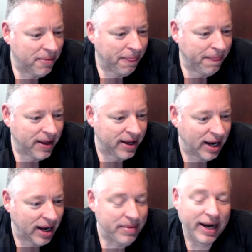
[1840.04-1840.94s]
And I'm
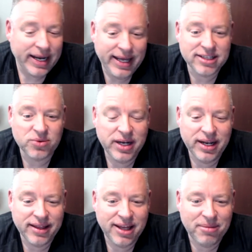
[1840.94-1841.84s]
not against reading
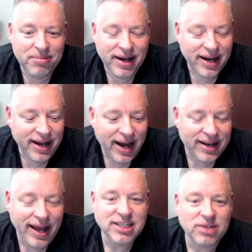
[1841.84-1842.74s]
them. I
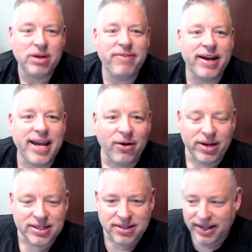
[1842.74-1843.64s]
like to read vicariously.